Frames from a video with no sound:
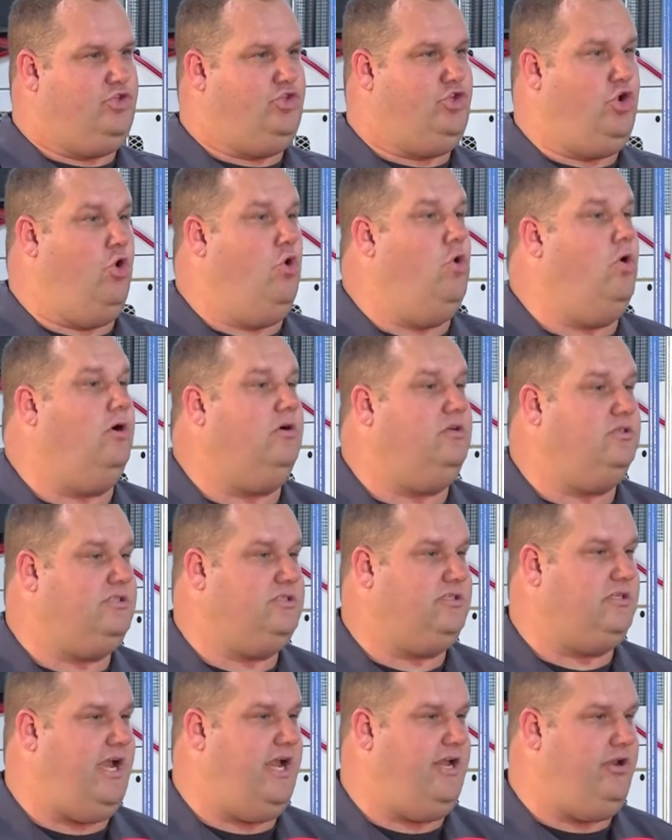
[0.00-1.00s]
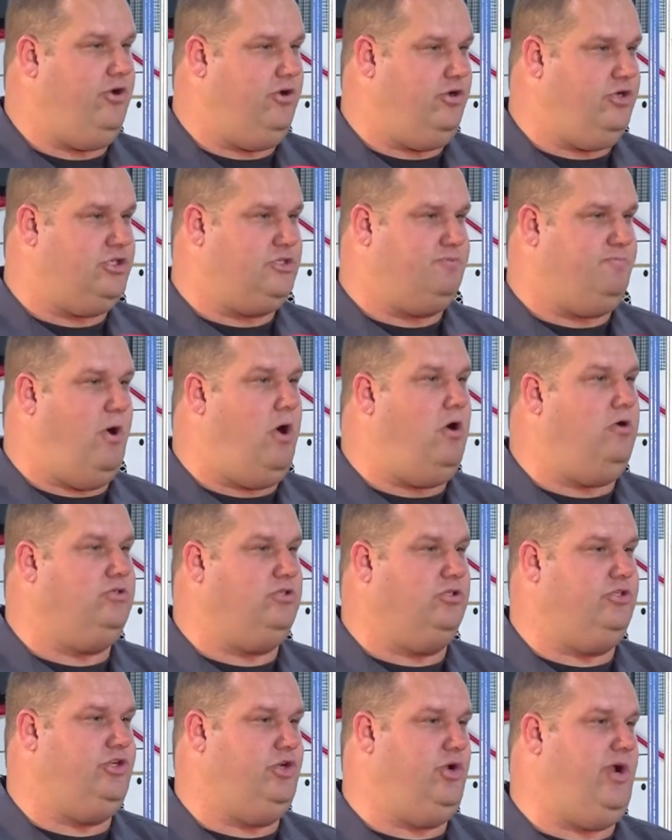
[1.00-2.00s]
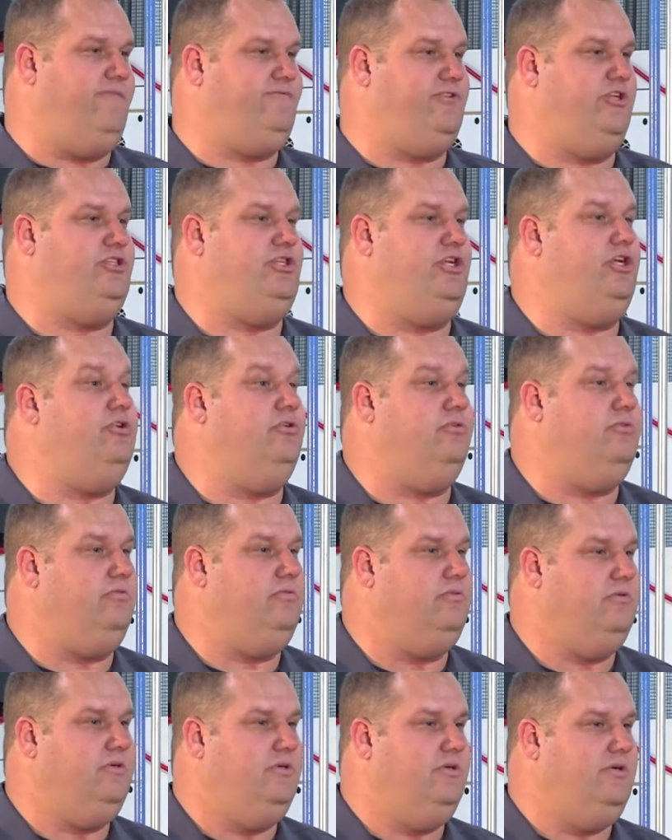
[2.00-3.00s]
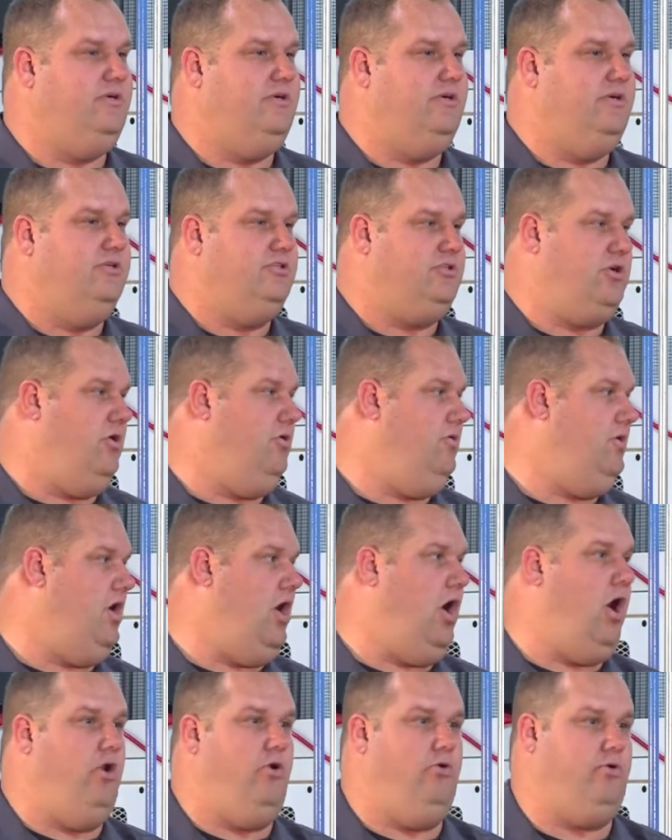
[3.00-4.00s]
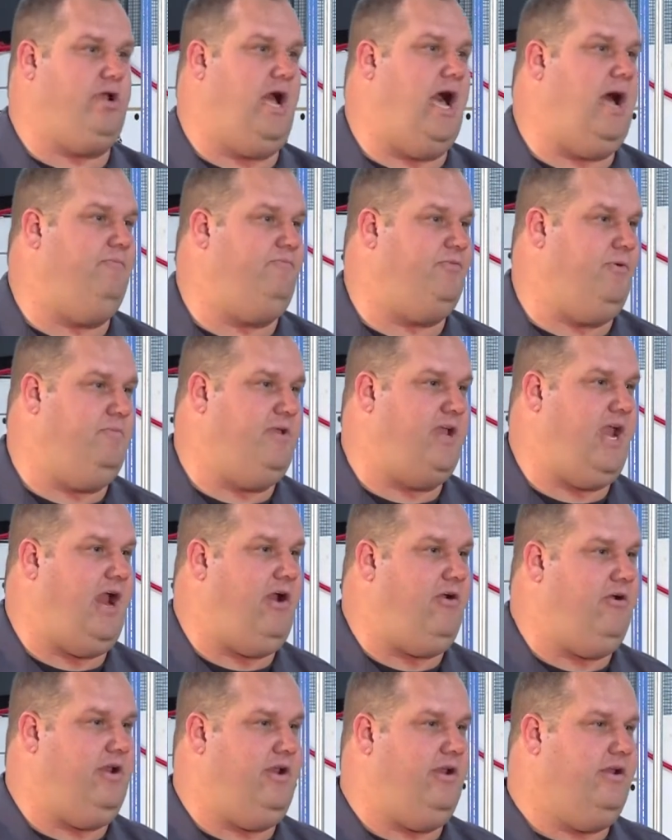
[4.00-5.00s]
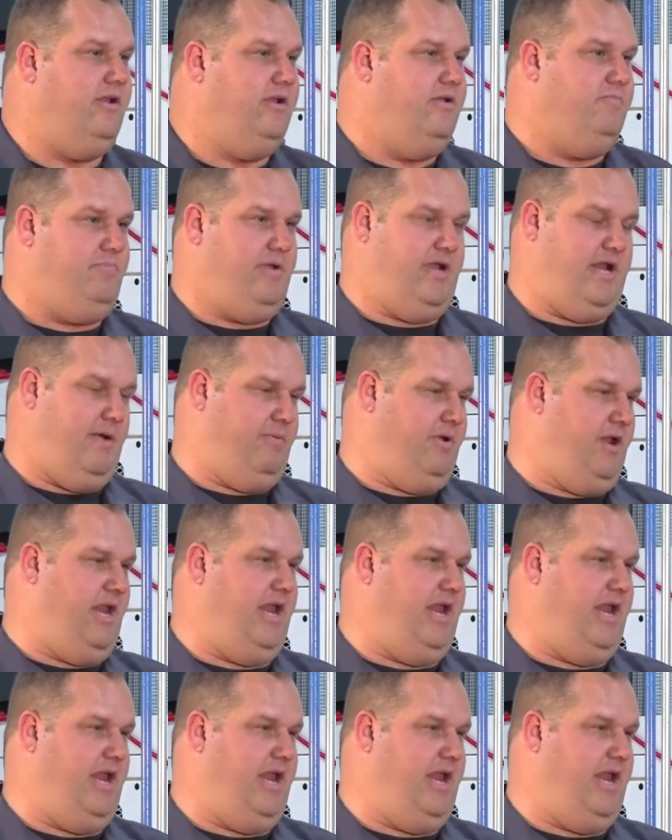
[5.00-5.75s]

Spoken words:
tools at your disposal do you have to do? So auto comp from Karen, being able to